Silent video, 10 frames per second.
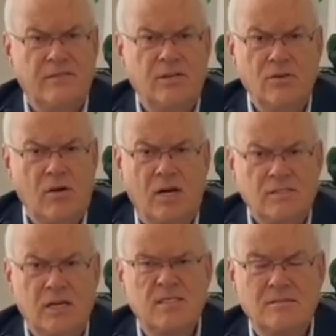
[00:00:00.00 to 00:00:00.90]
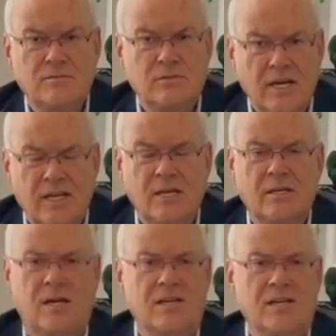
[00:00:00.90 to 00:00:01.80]
If you are
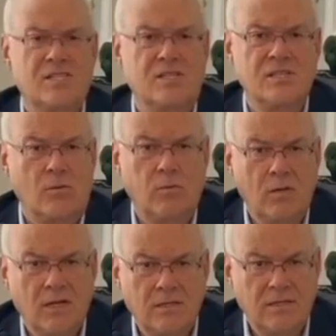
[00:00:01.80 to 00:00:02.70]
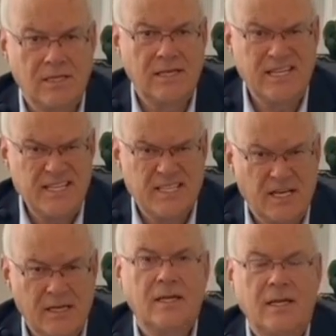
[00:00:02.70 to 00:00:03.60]
recognised as a world
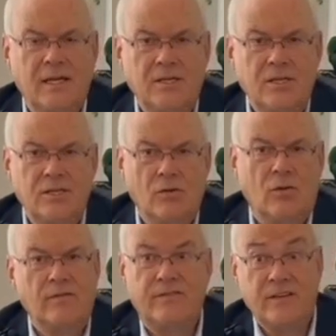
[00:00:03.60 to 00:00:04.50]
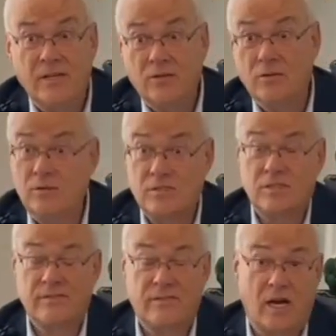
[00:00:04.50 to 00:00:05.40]
leader in your field
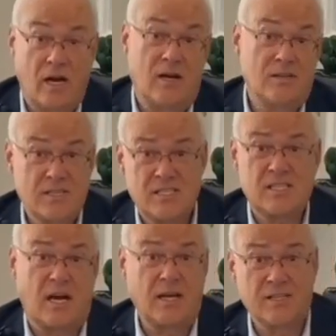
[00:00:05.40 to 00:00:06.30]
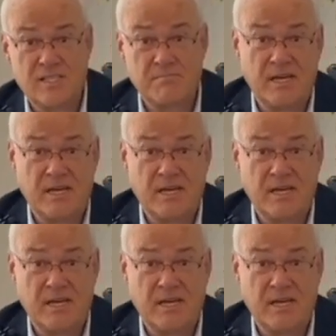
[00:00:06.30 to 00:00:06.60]
of arts, science,